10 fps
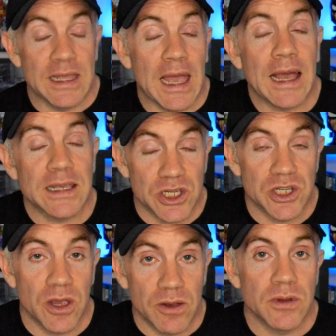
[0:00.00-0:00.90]
has
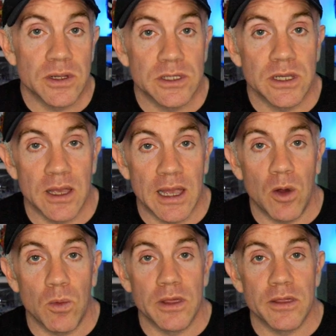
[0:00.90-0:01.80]
shown to
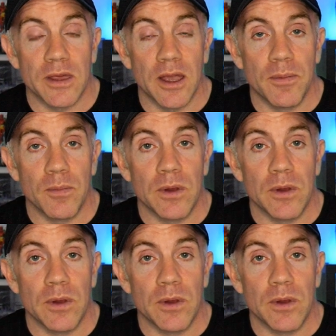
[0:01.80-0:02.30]
help with um,